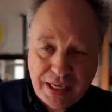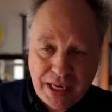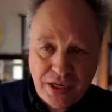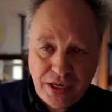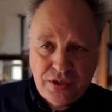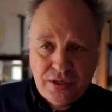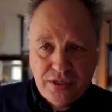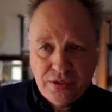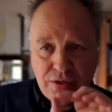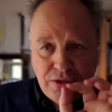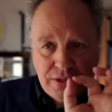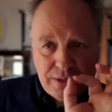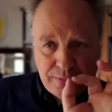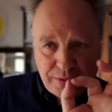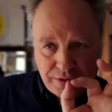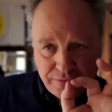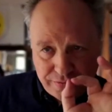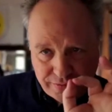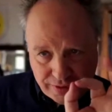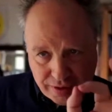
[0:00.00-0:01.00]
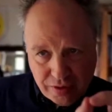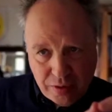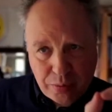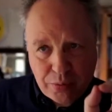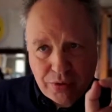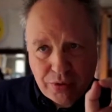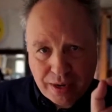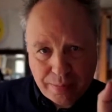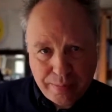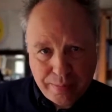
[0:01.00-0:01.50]
application to something
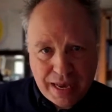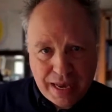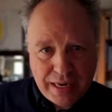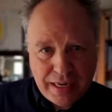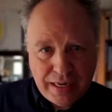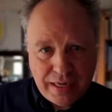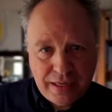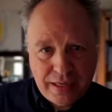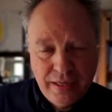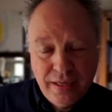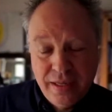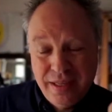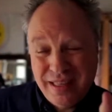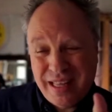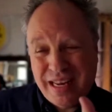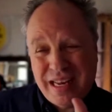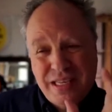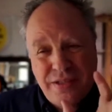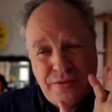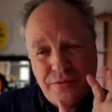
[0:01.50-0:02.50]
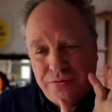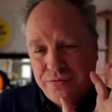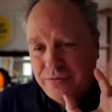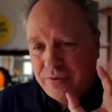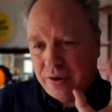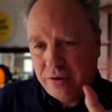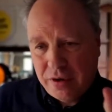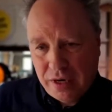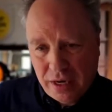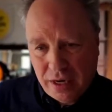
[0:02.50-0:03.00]
very pragmatic that has a
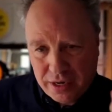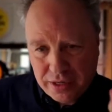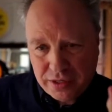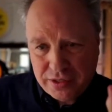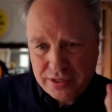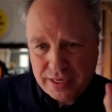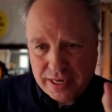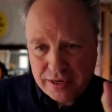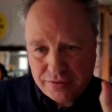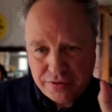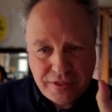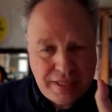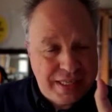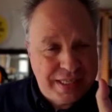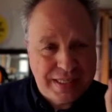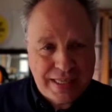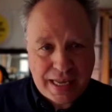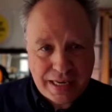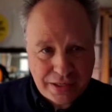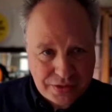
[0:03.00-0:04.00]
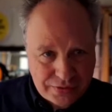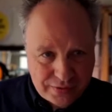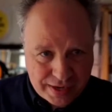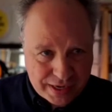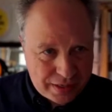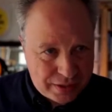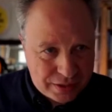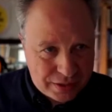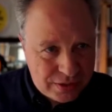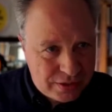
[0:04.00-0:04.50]
very large set of
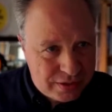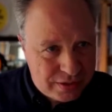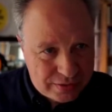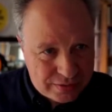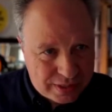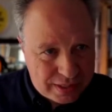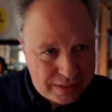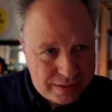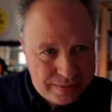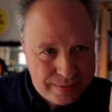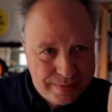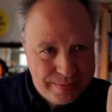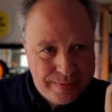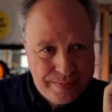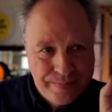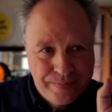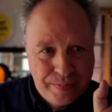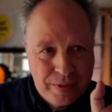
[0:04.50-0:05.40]
dissatisfiers, right?